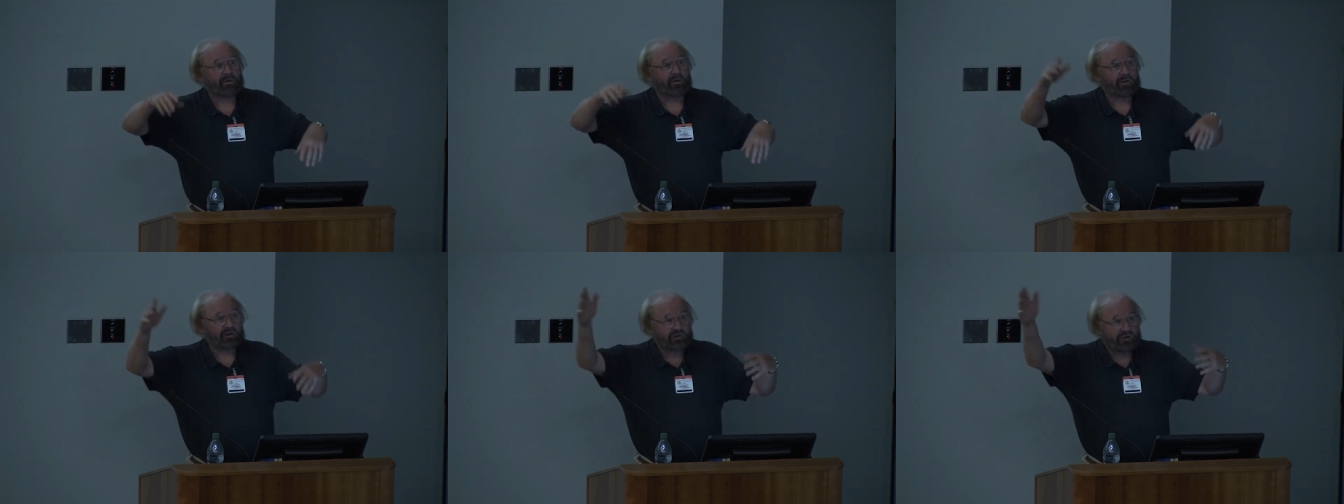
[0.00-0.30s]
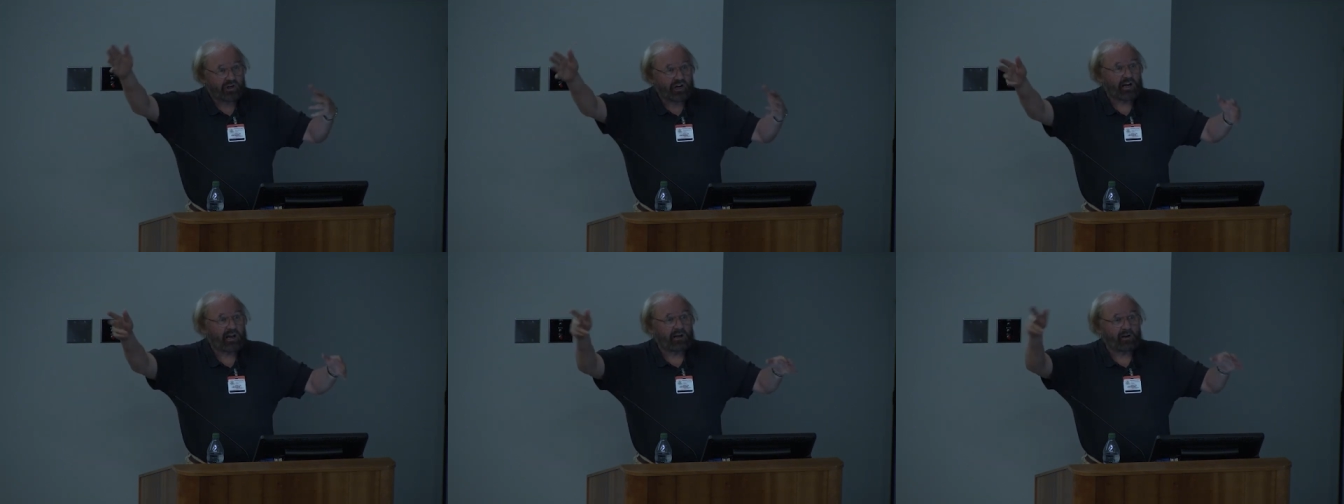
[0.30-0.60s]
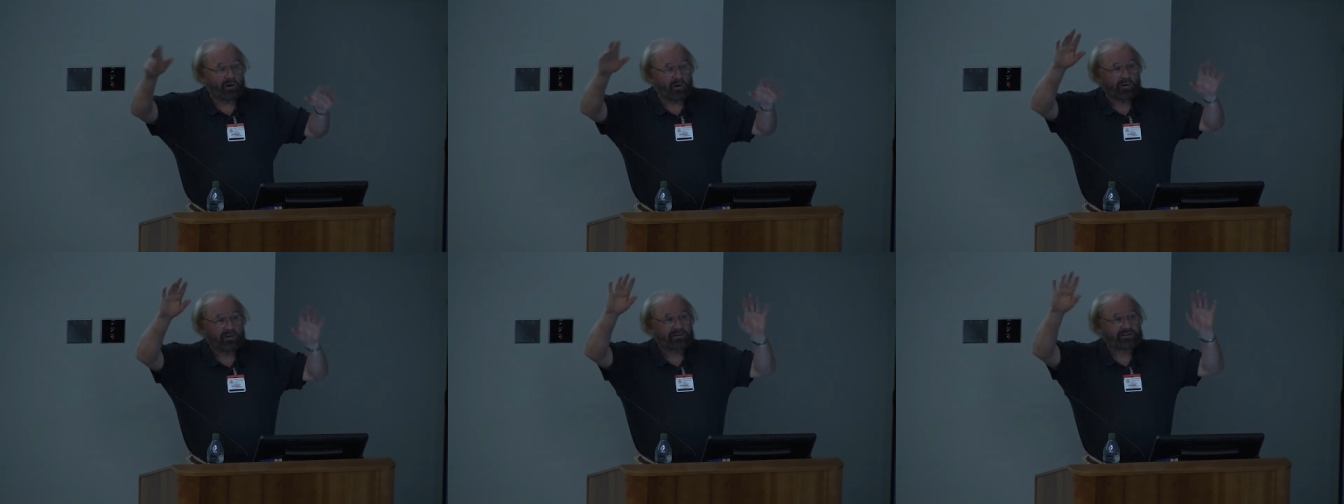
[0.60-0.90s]
or the
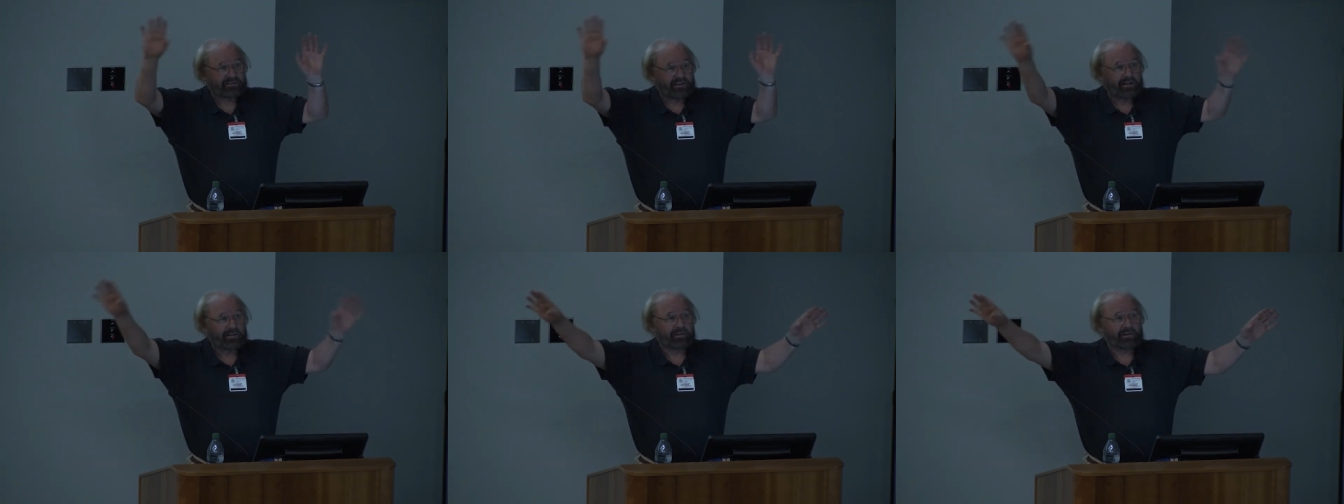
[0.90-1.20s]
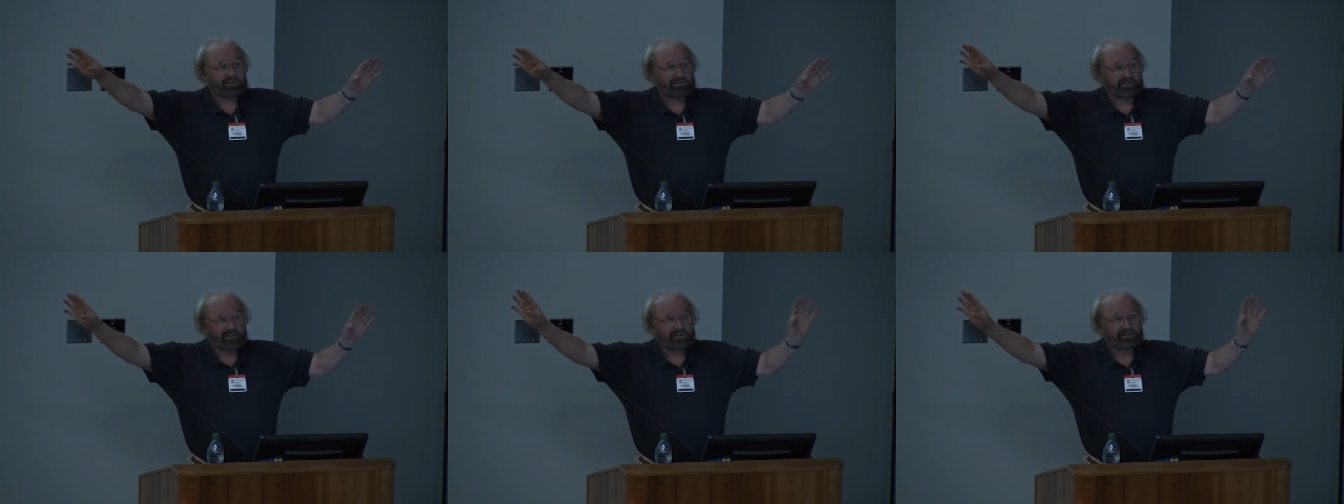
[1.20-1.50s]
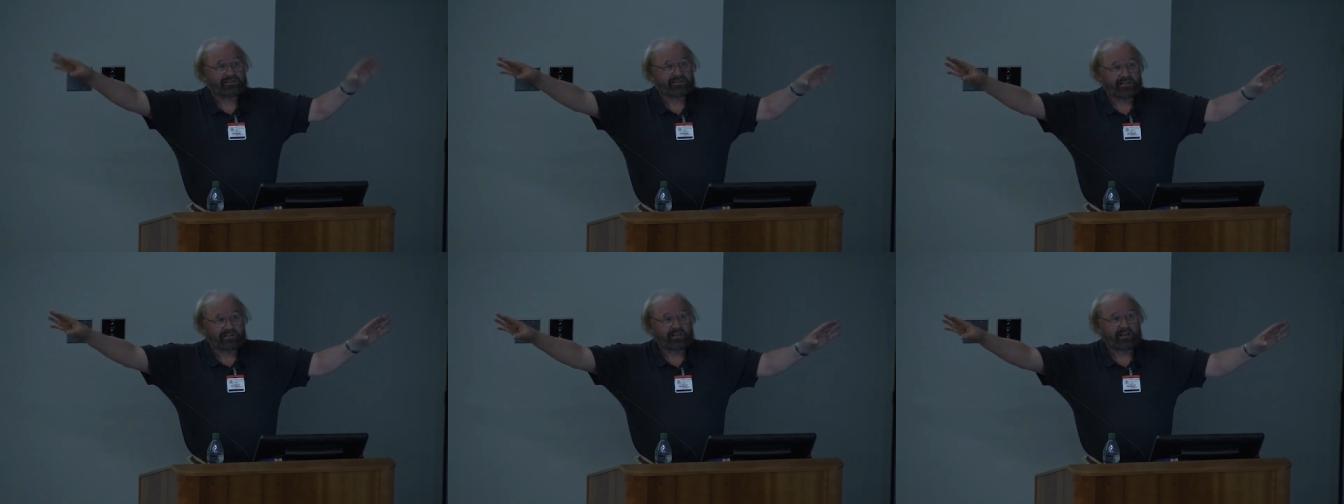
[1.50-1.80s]
jail, all the things that are
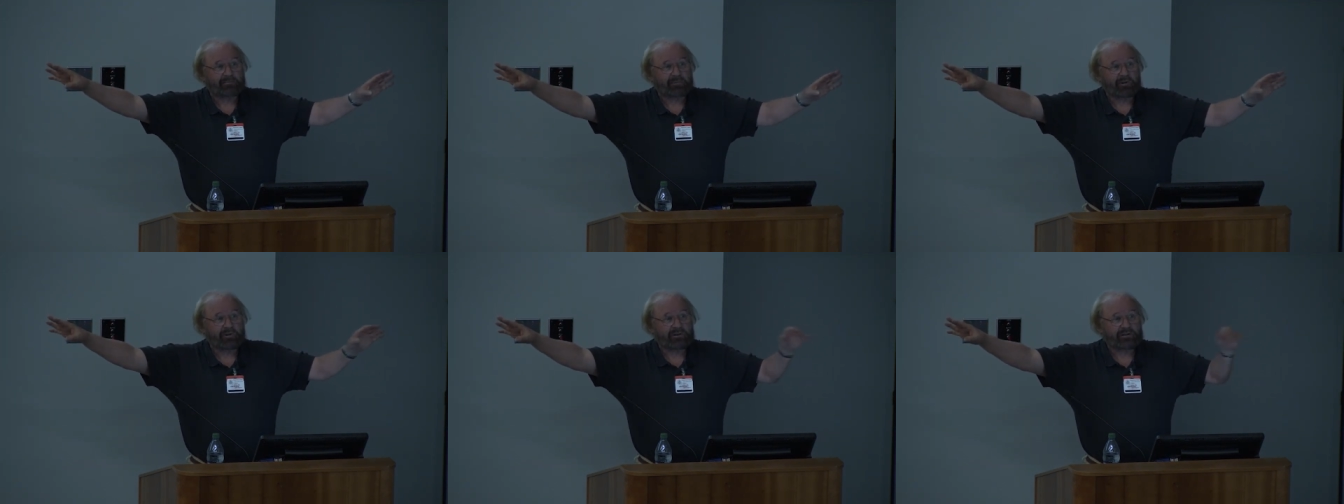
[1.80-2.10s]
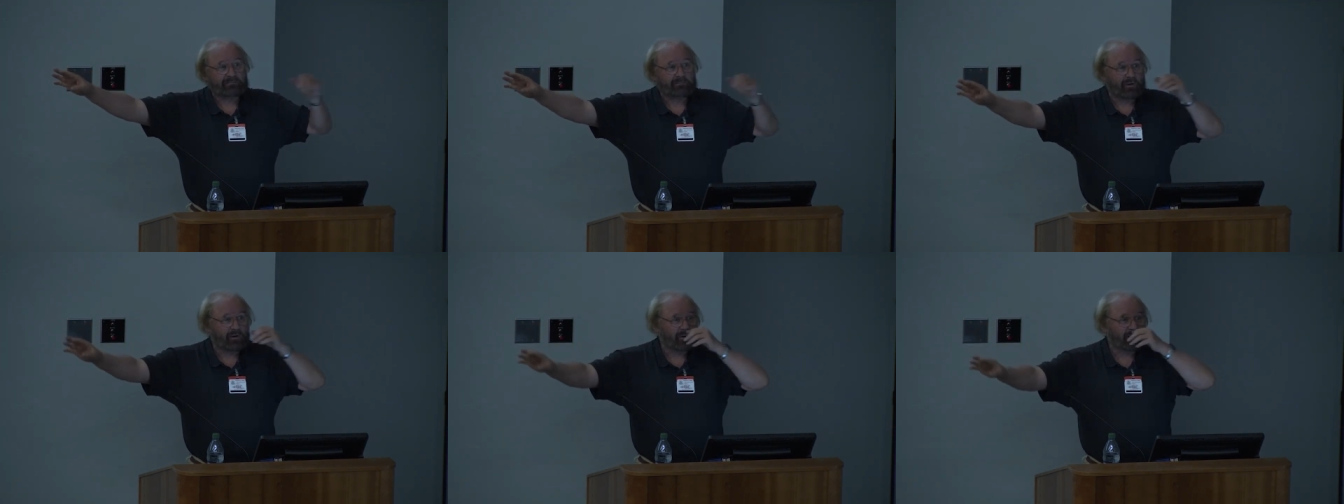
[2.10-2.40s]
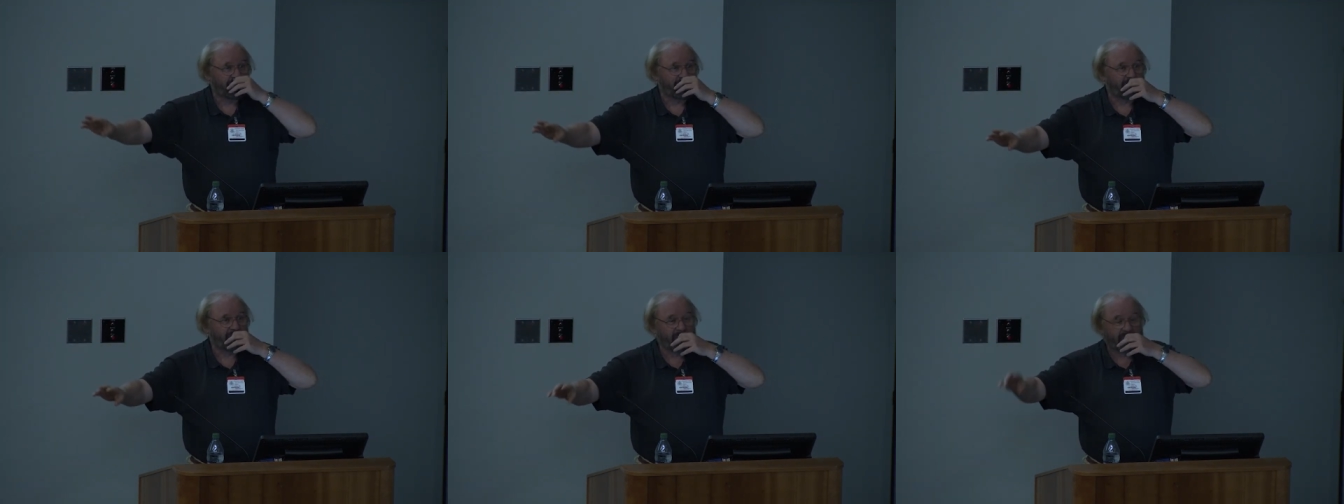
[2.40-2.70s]
set up in this
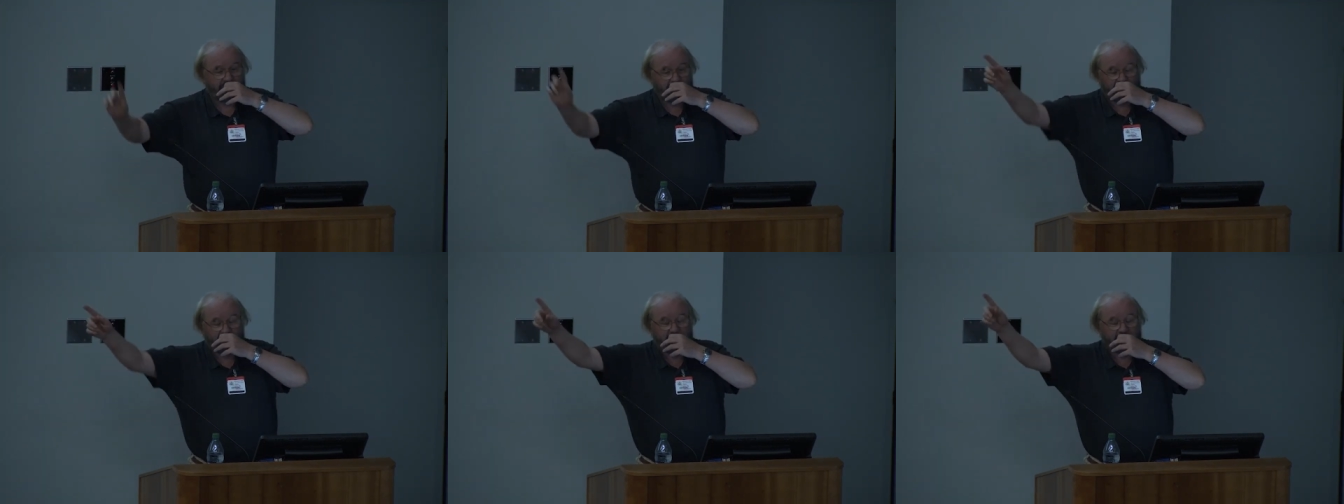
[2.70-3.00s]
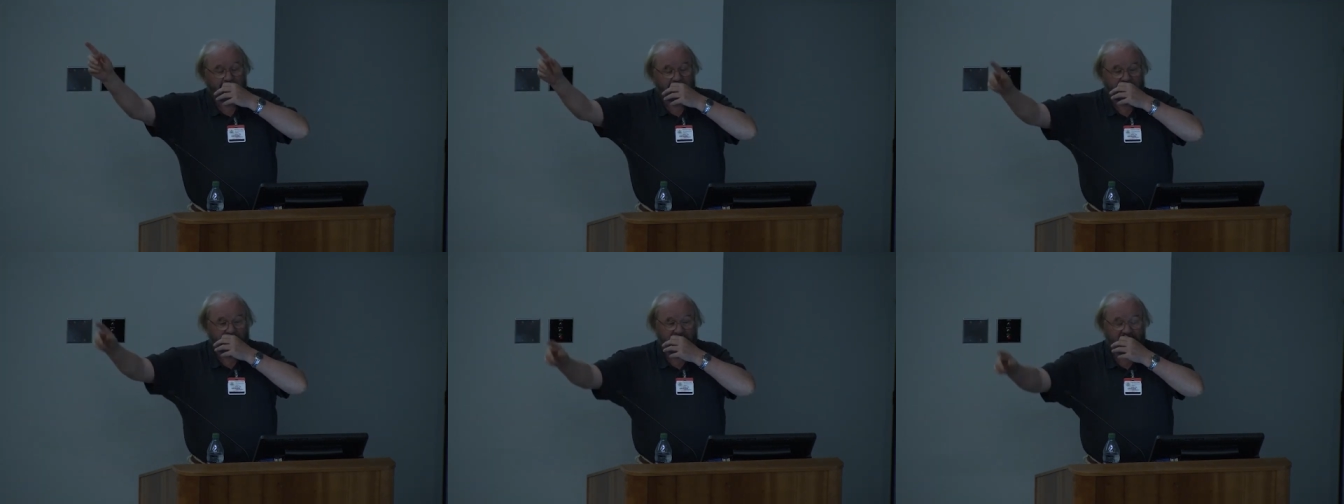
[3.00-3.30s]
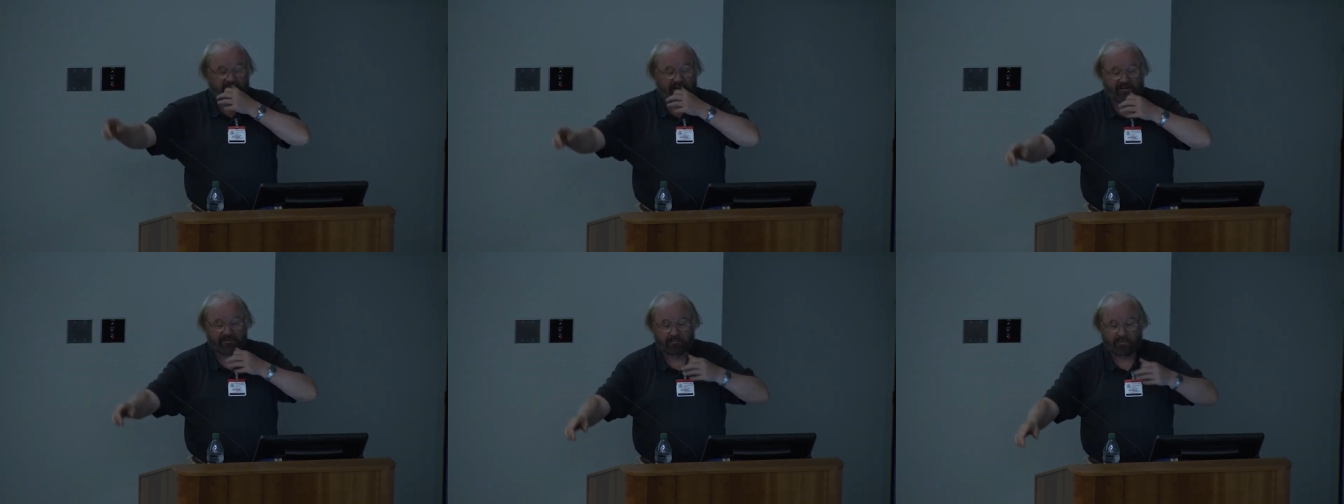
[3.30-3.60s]
building, or the, in
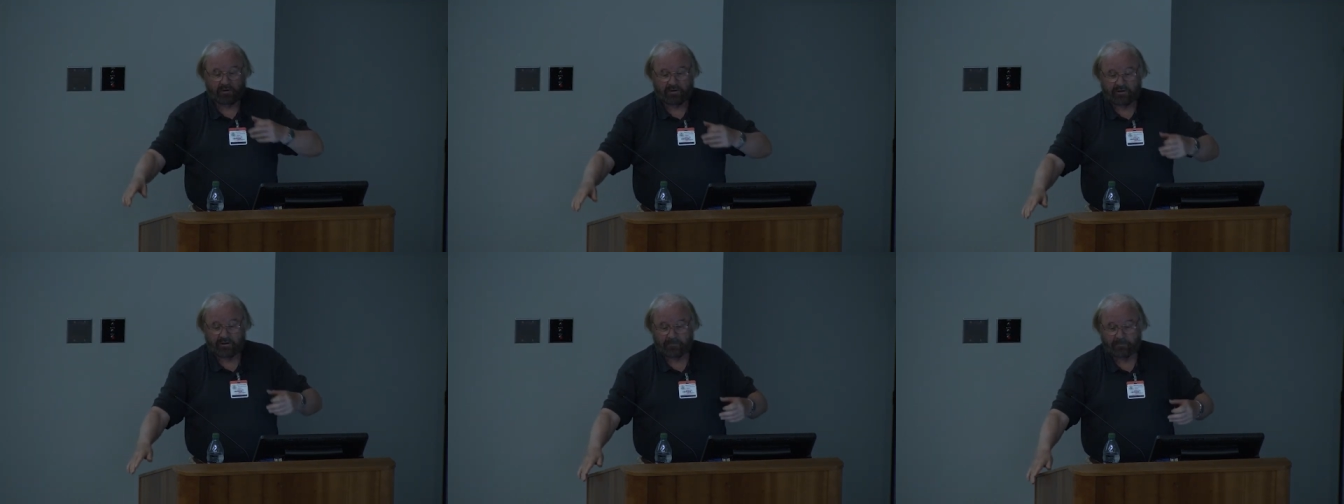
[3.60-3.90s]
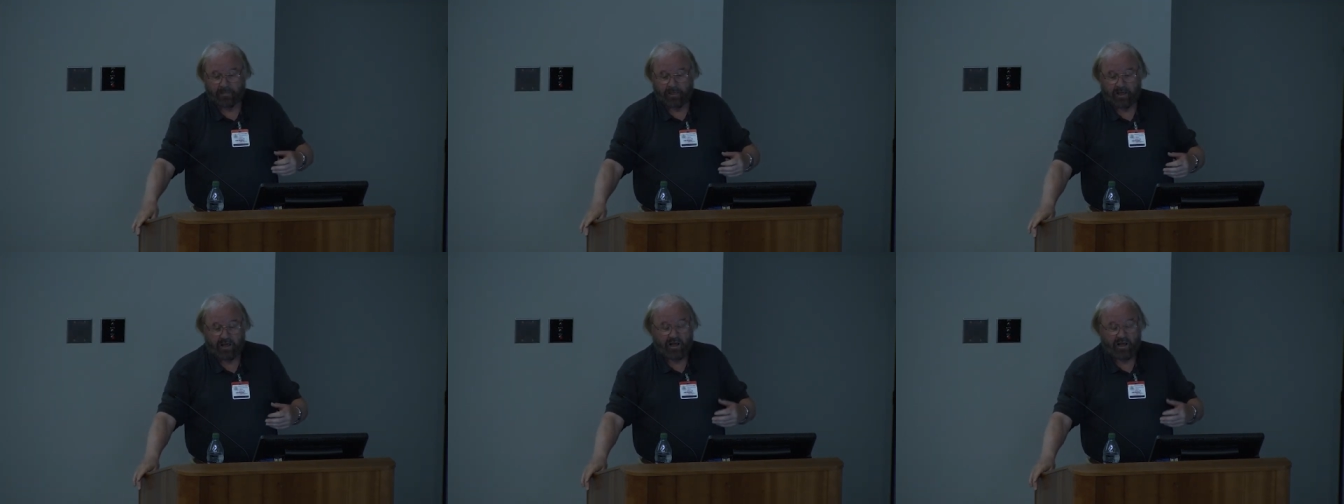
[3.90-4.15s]
the F building.